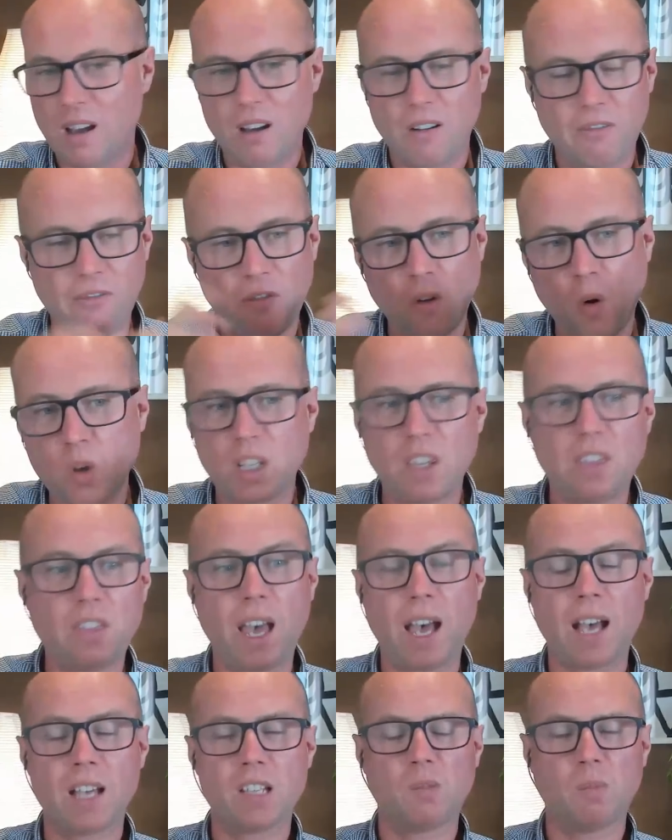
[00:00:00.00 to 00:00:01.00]

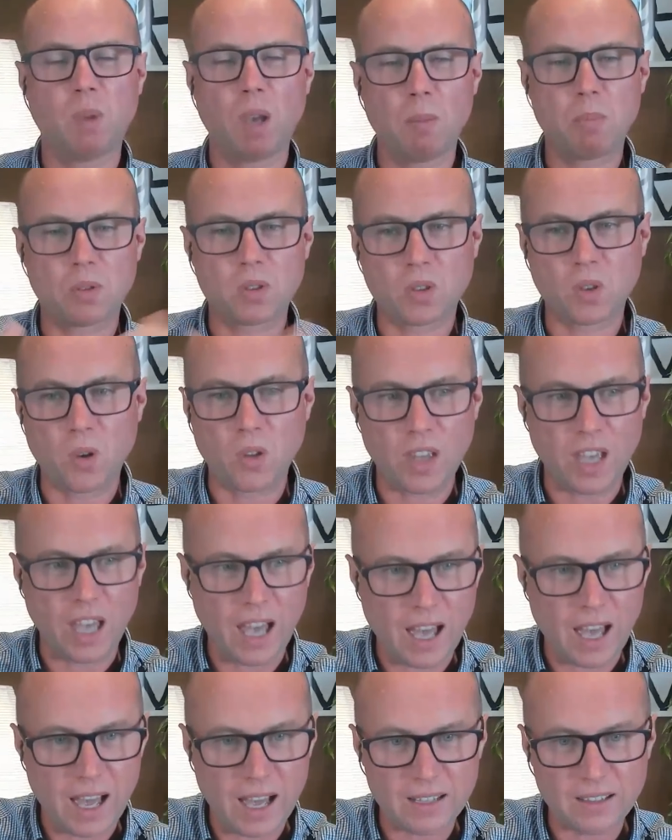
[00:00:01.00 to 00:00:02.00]
40,000 people saw the
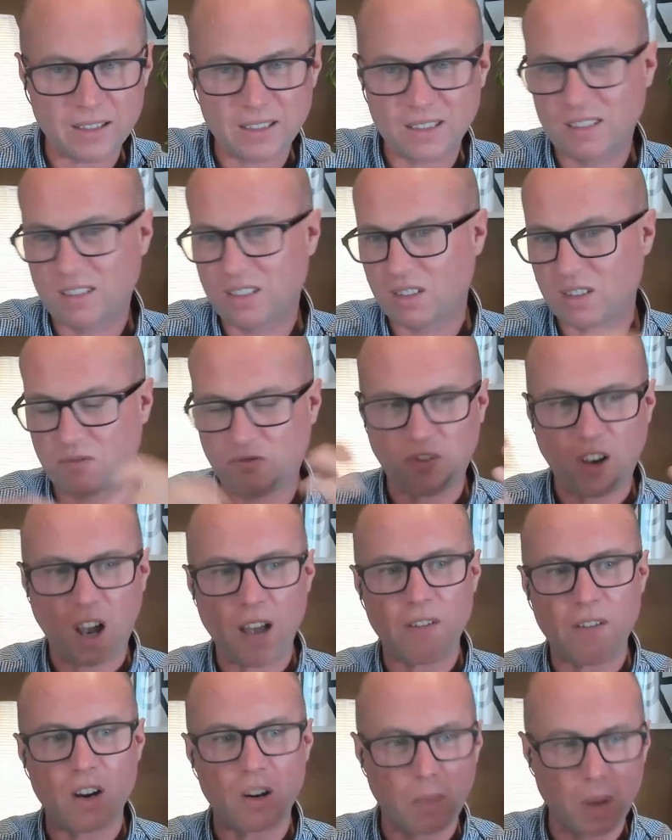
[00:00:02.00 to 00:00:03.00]
ads,
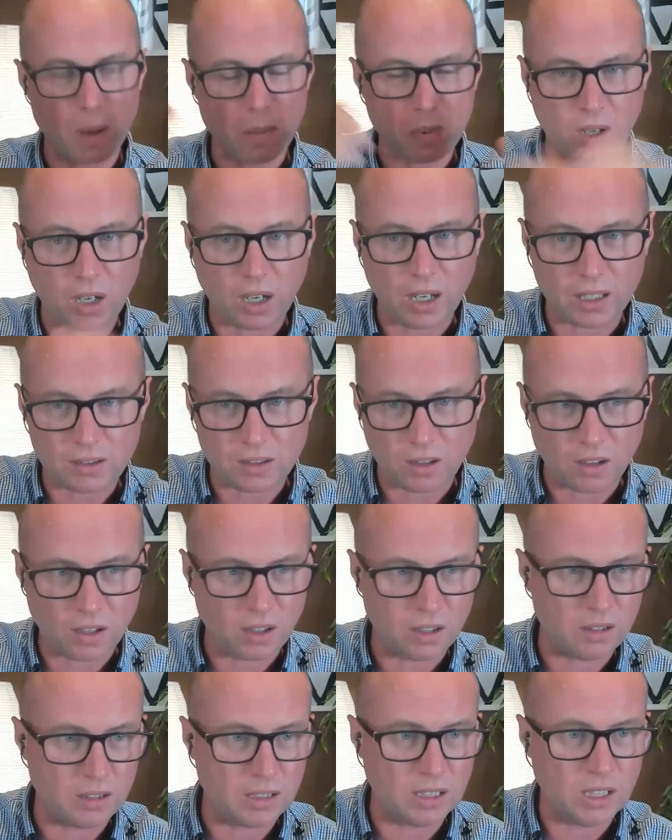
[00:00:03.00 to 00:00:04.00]
500 people clicked on
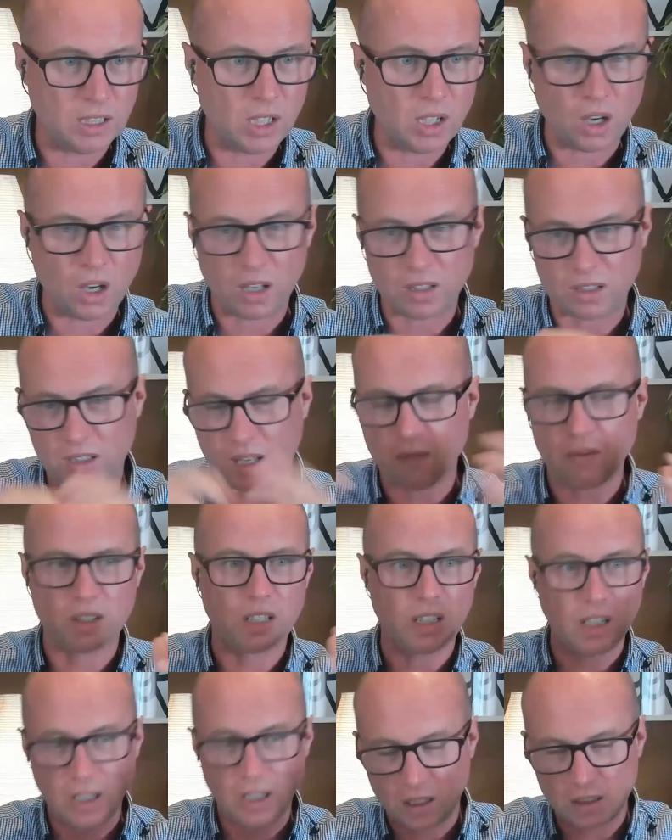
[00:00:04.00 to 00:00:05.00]
it, and you got 70
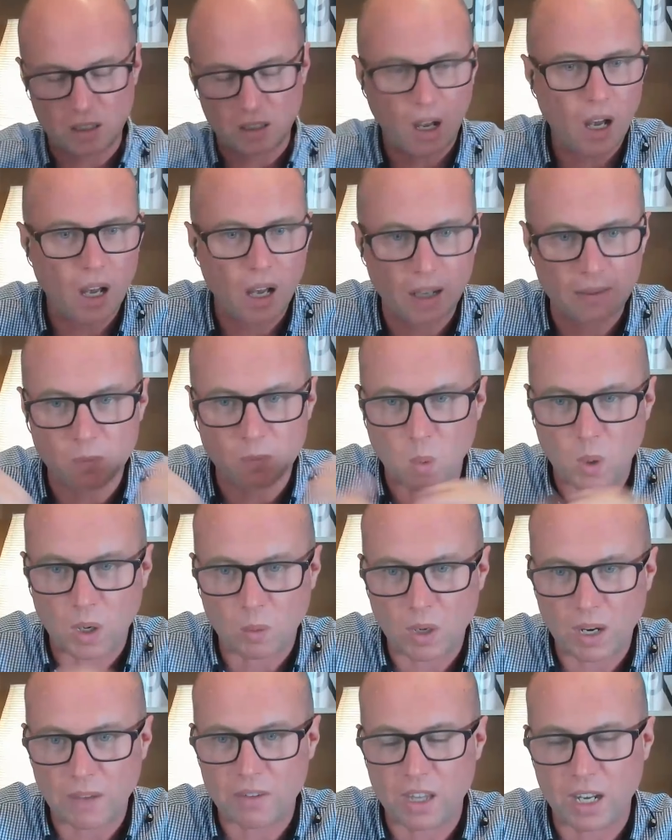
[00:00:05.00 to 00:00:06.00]
leads, uh, uh,
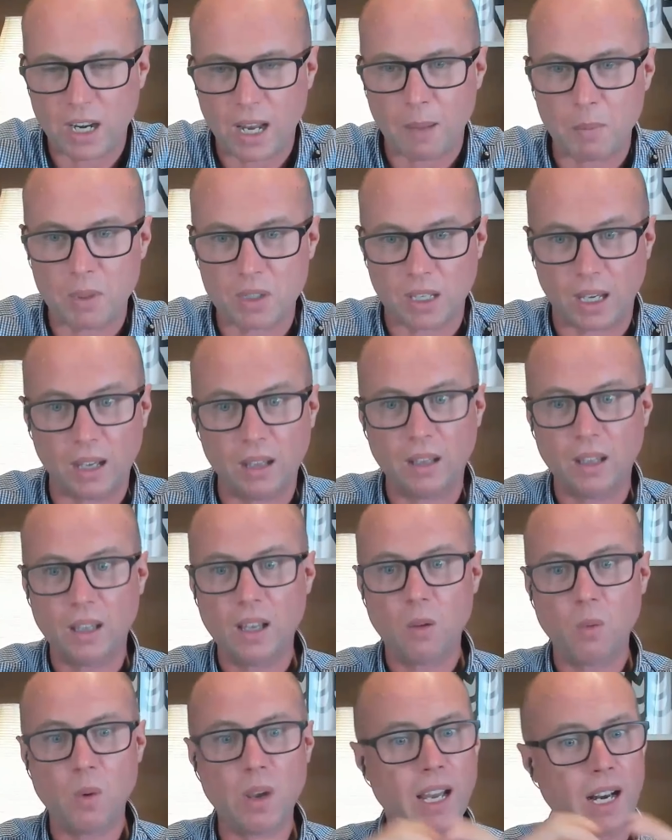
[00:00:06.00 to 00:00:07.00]
whatever the numbers are.
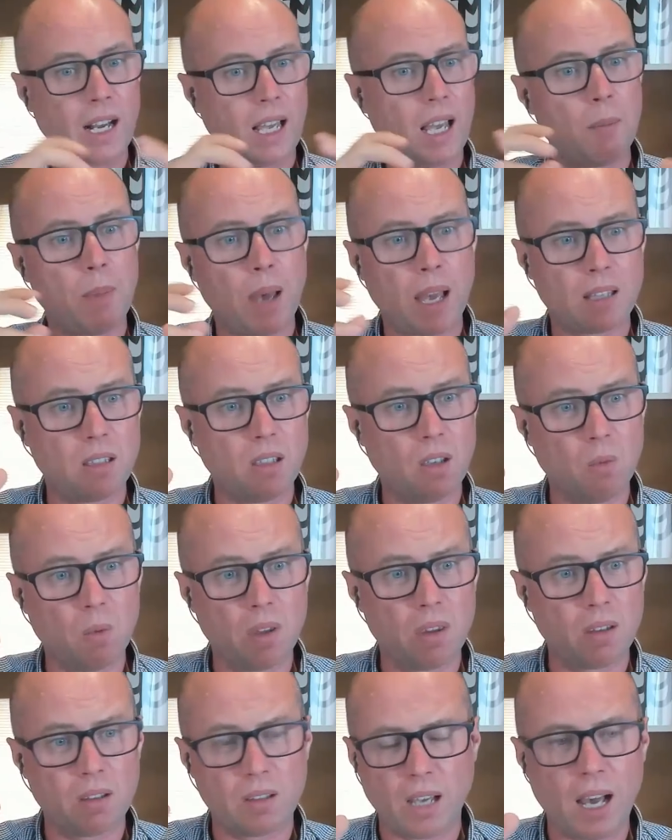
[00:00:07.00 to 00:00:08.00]
We're going to come back to you
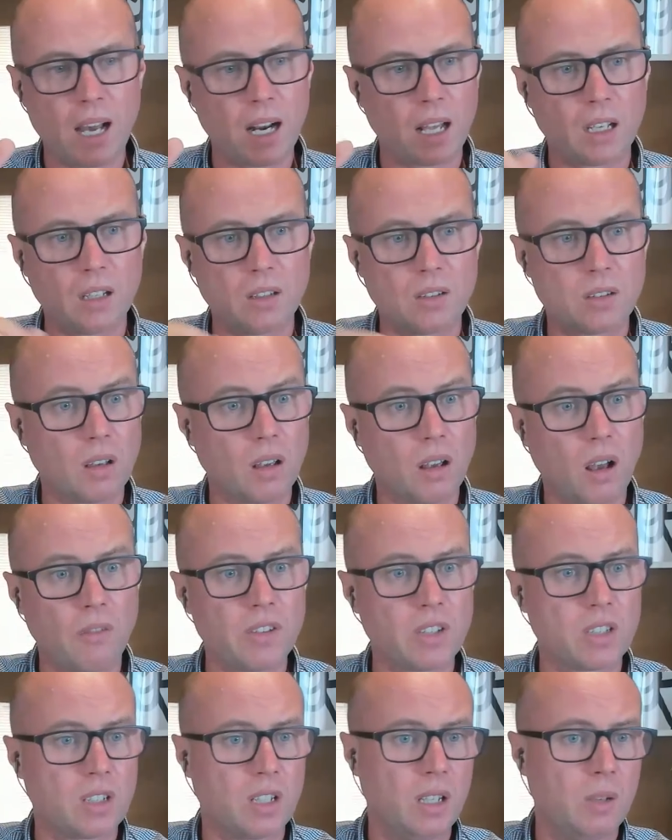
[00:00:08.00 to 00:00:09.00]
with the data because
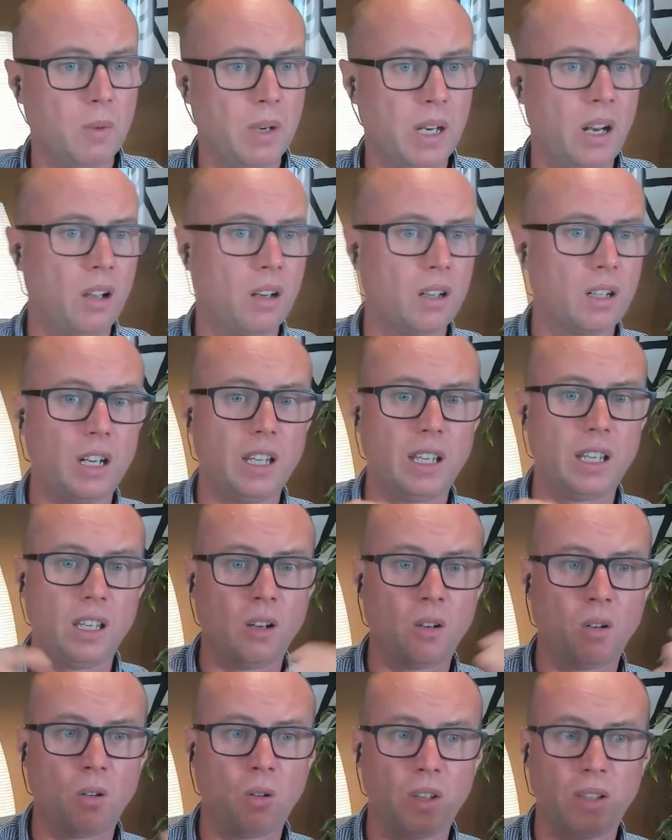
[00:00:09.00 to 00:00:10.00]
obviously we're not clicking
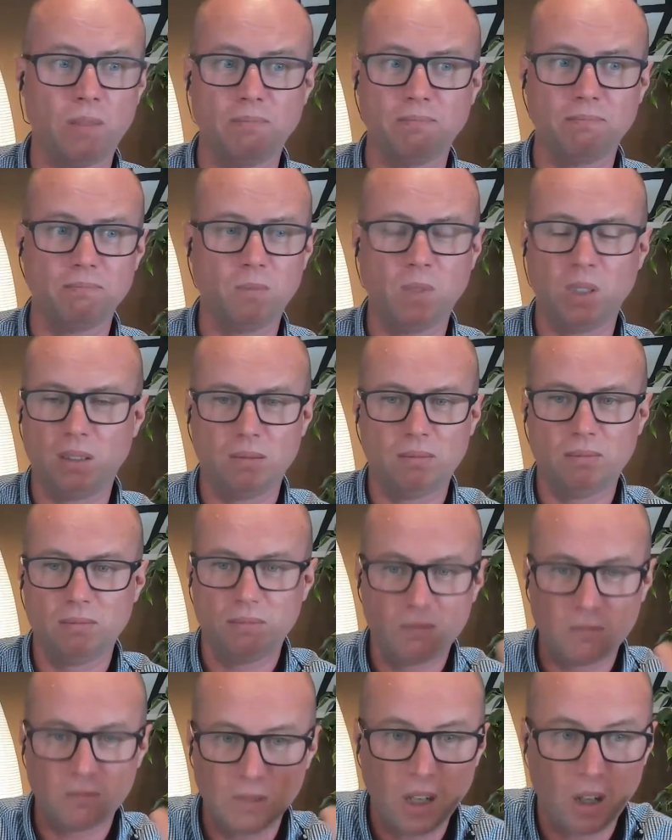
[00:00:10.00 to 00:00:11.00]
on all the,
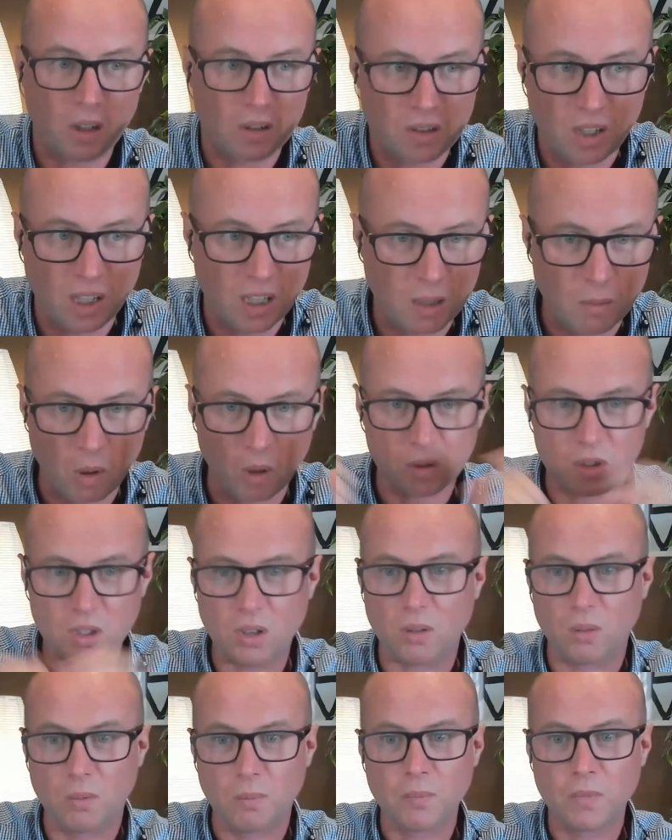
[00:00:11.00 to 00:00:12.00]
we're not seeing them all
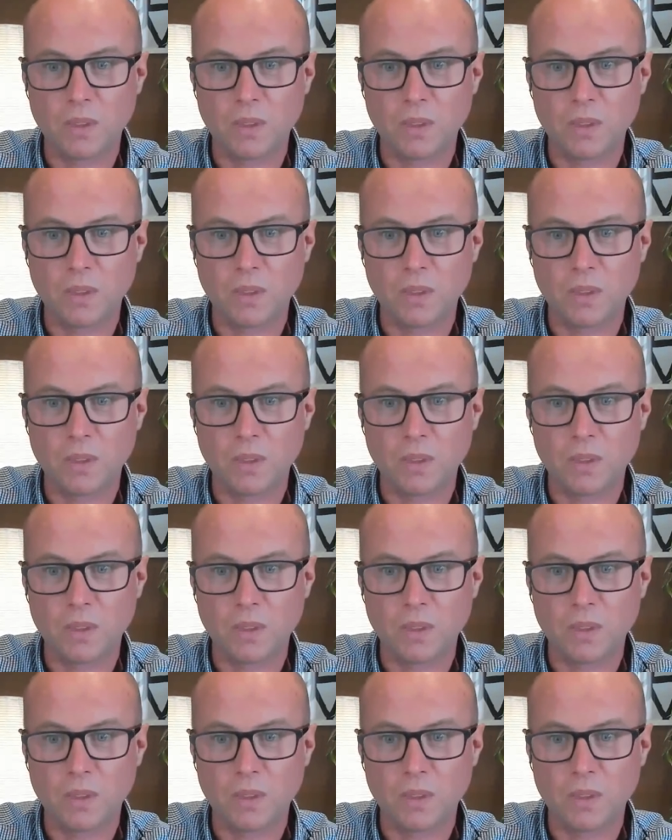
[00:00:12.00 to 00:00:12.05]
too.